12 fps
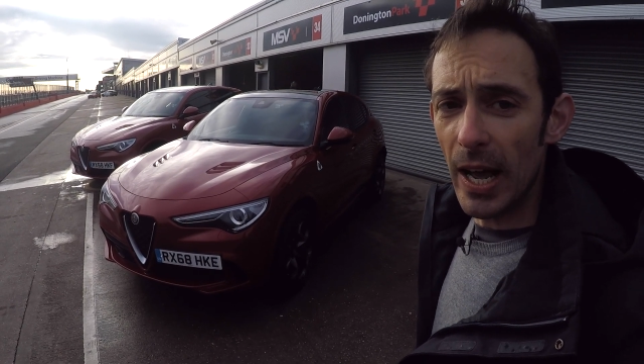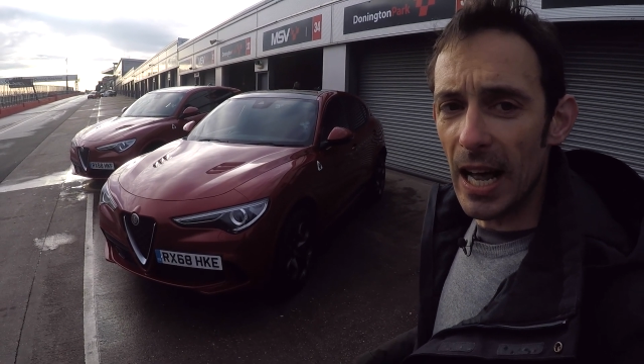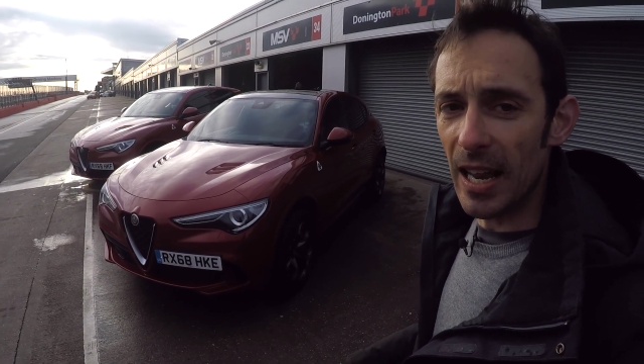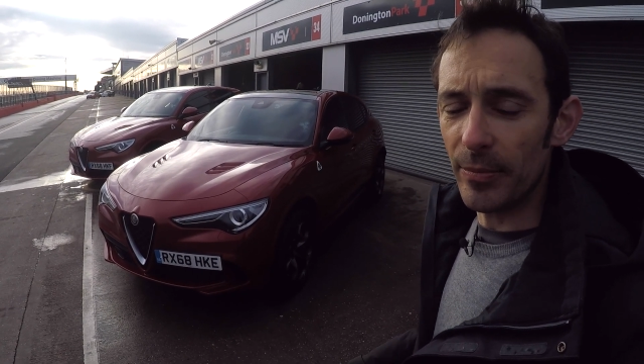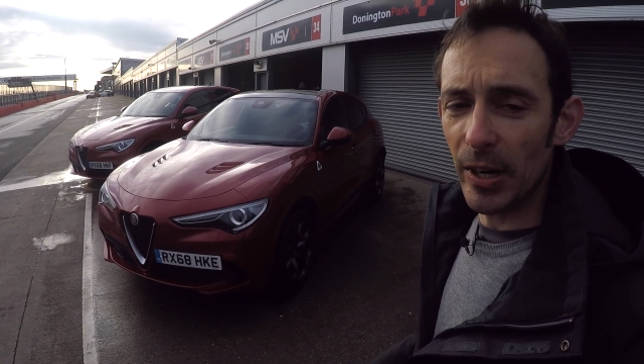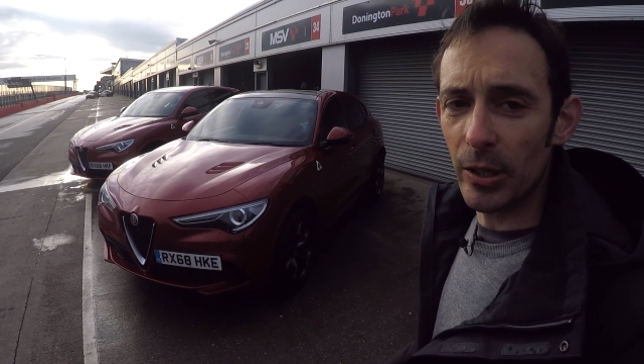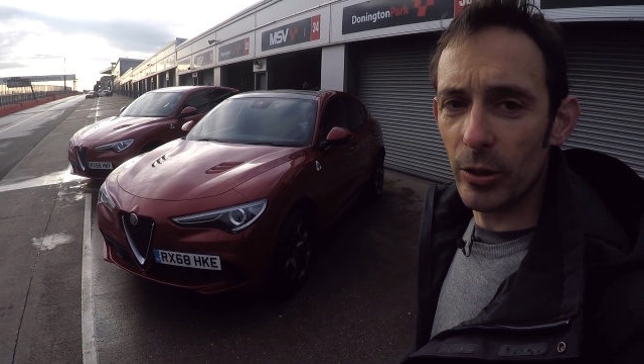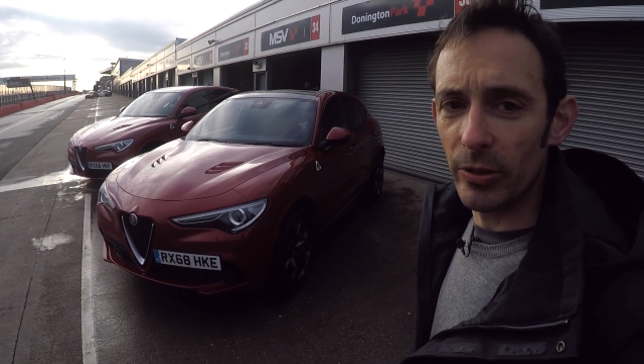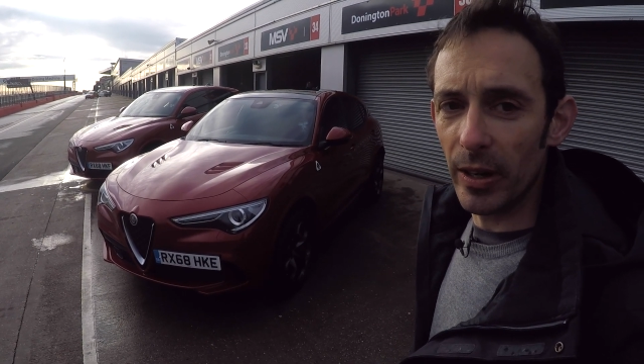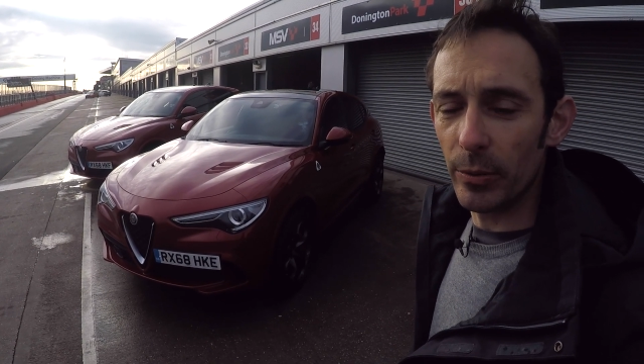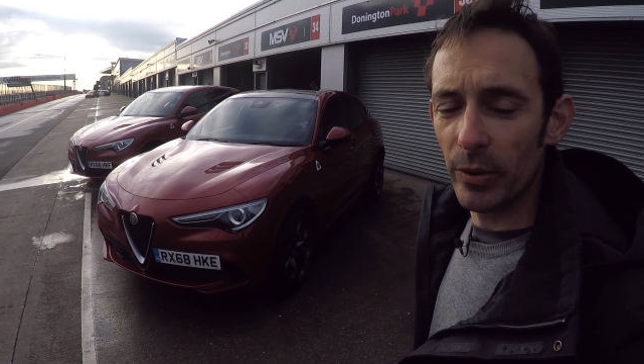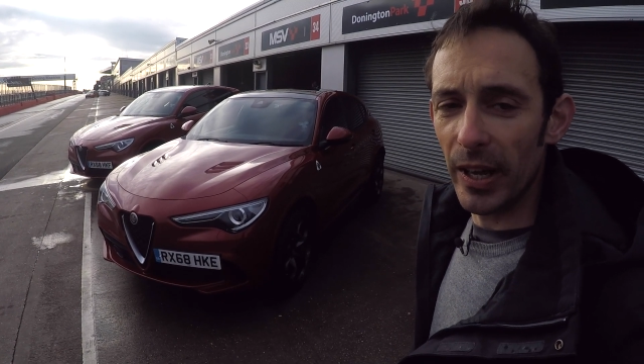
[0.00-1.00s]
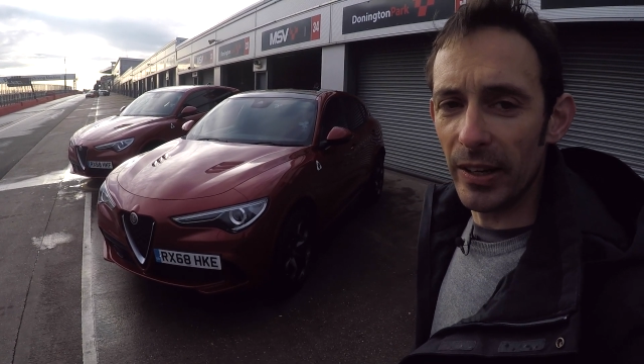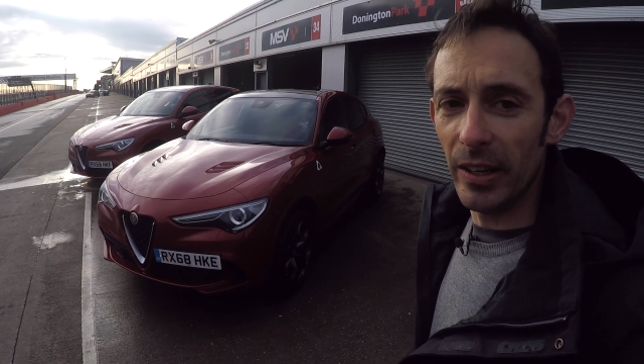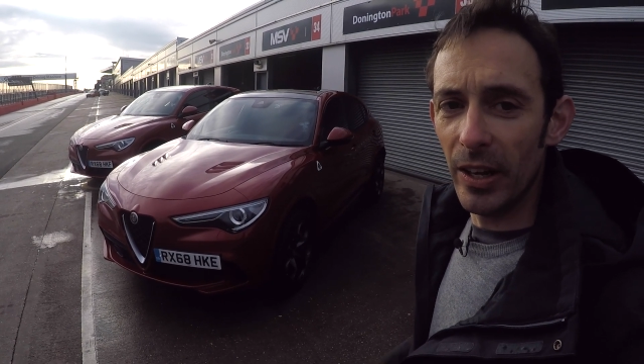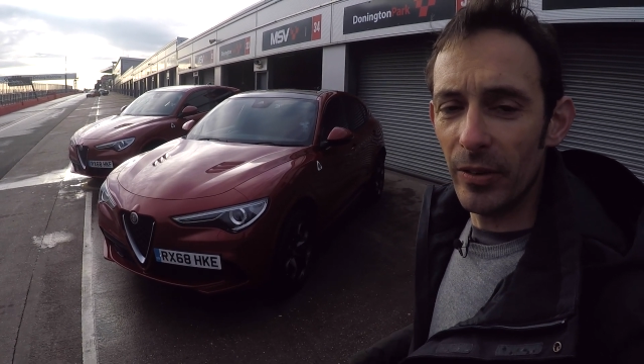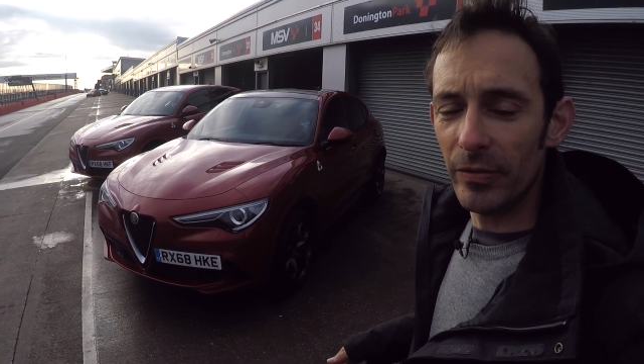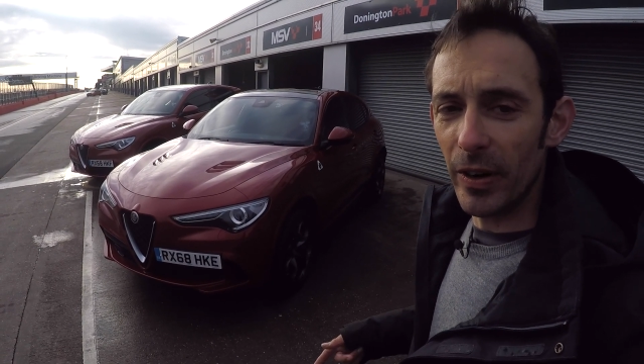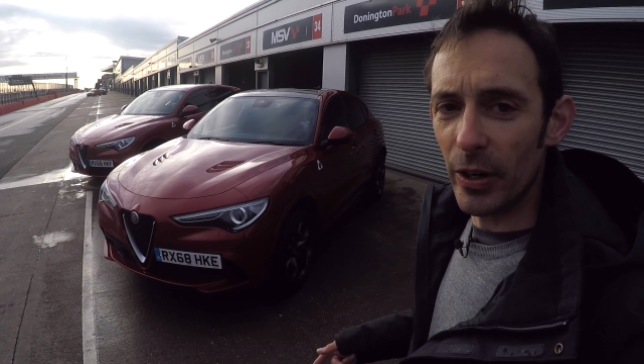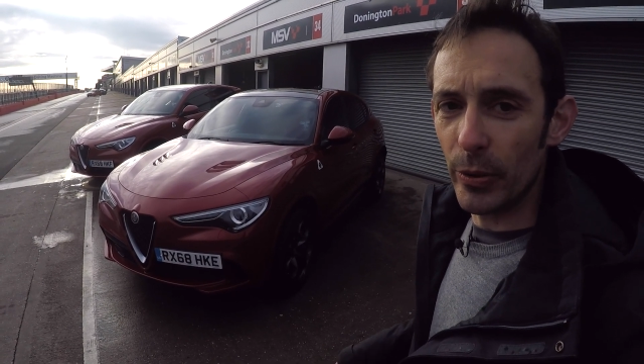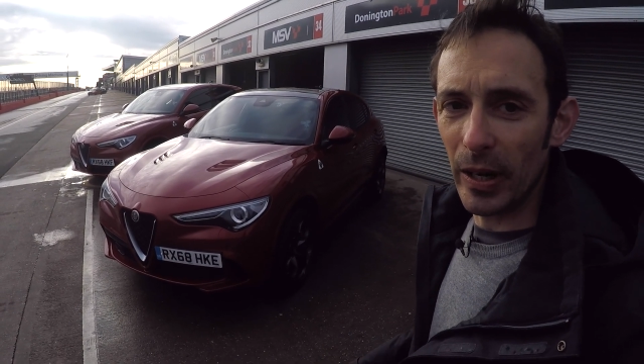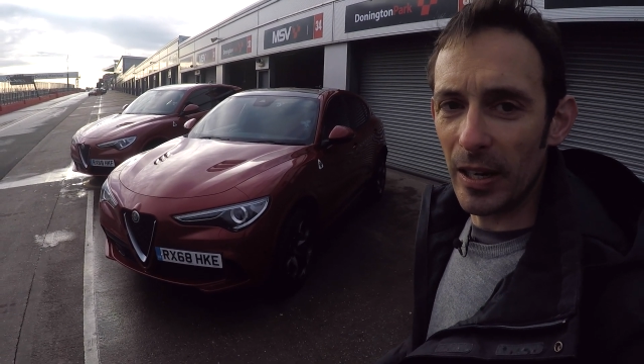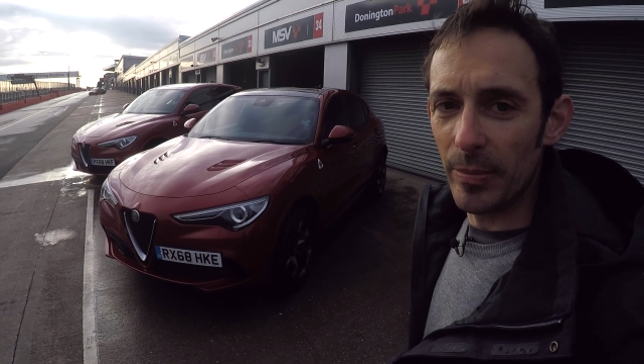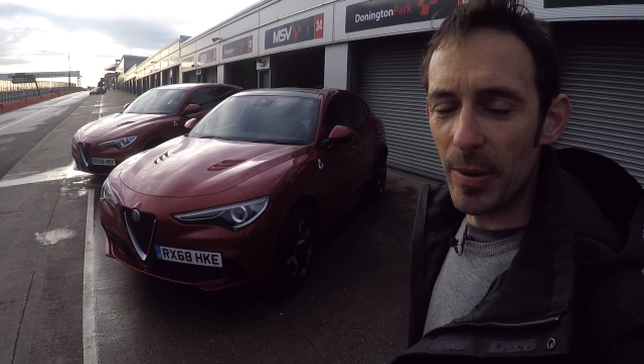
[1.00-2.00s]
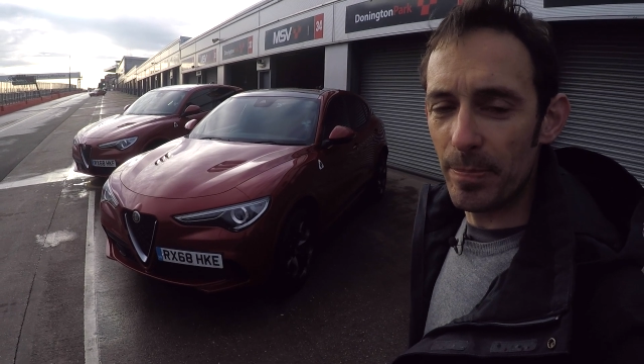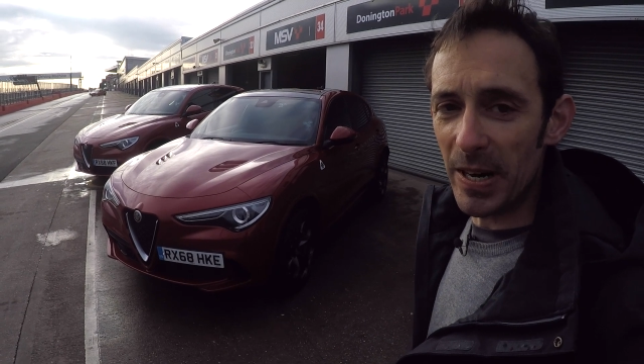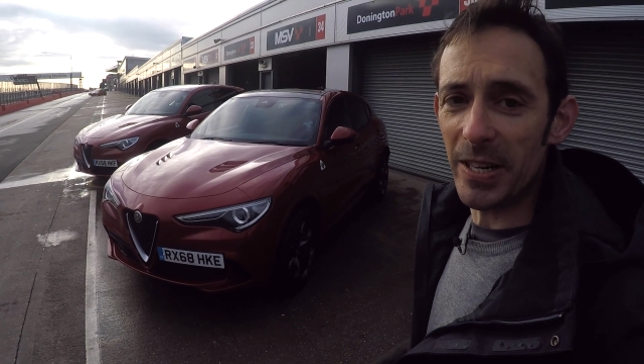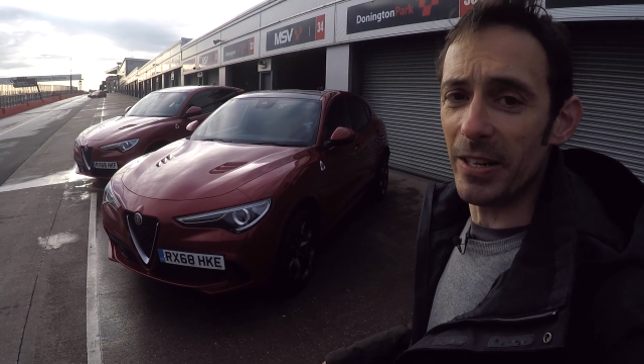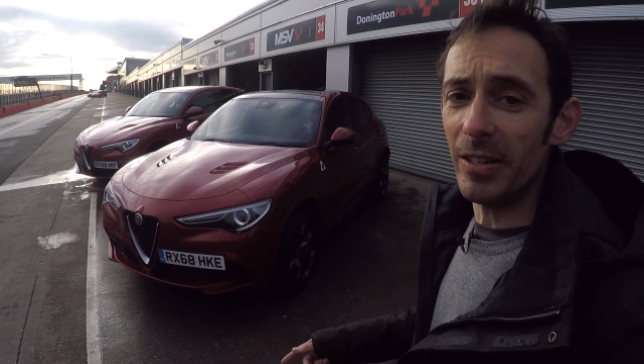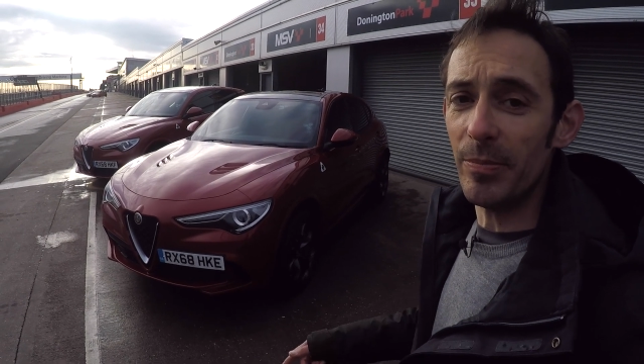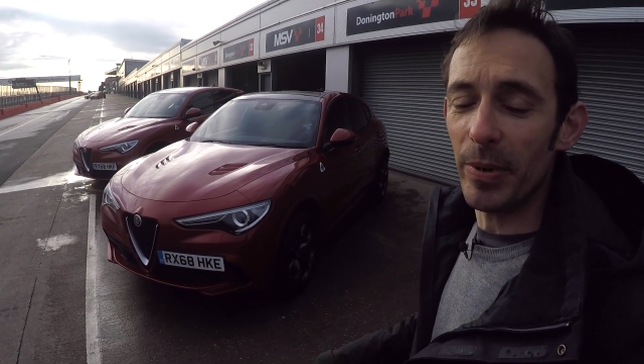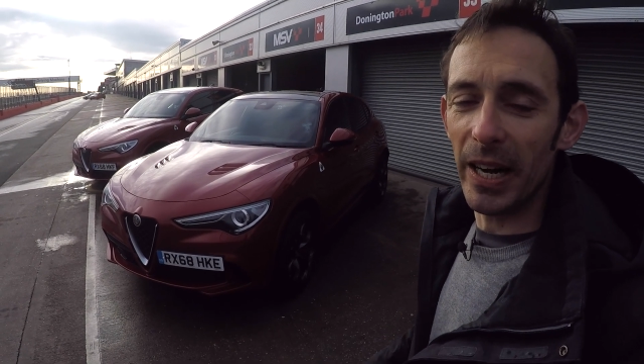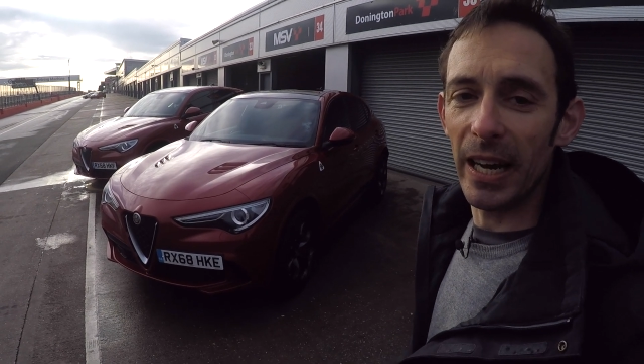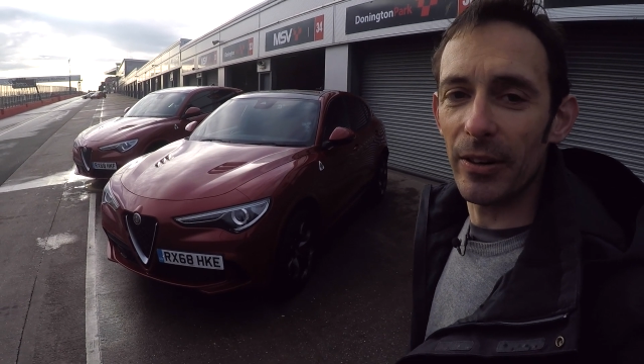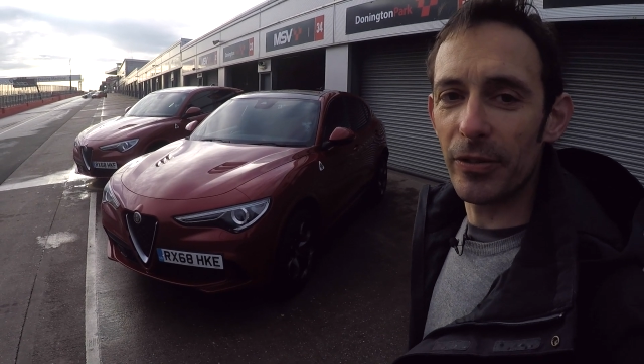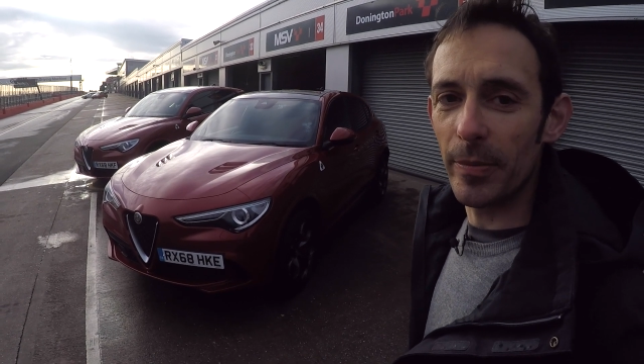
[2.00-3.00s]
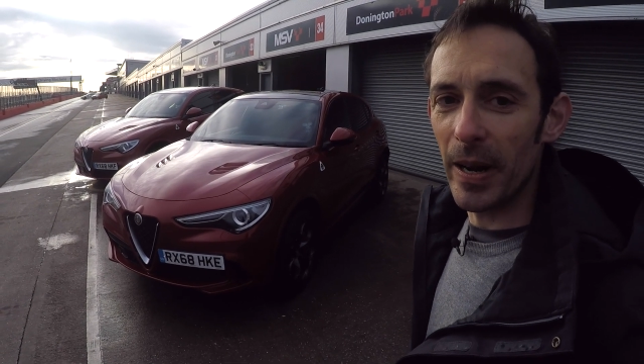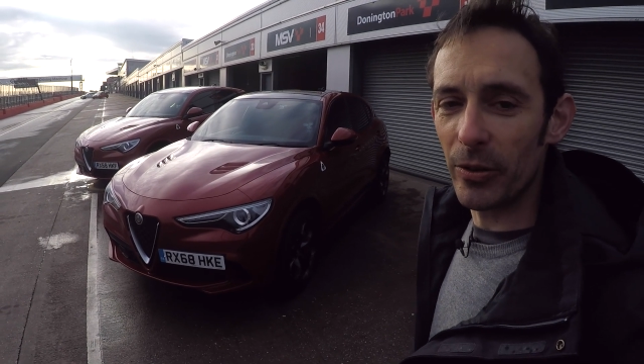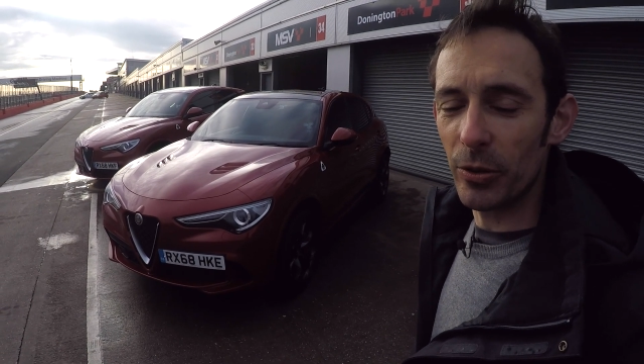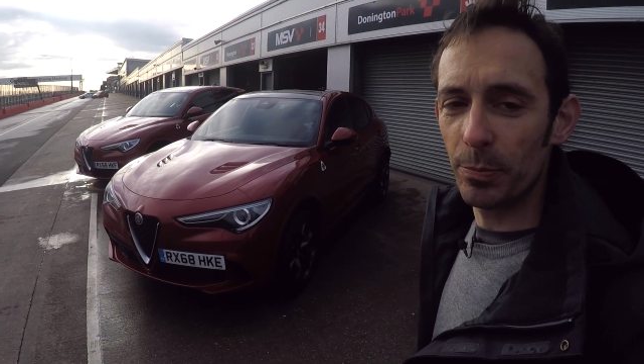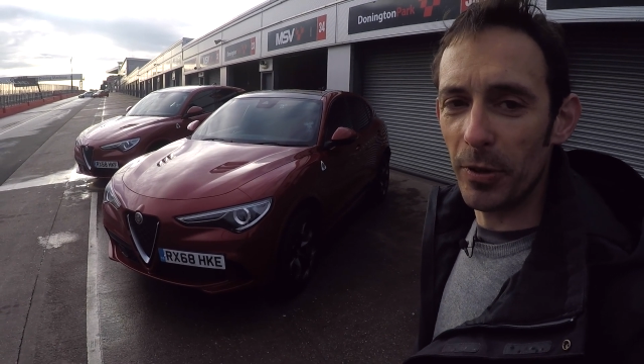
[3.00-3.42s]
A lap record that will then very quickly be beaten by Alfa Romeo's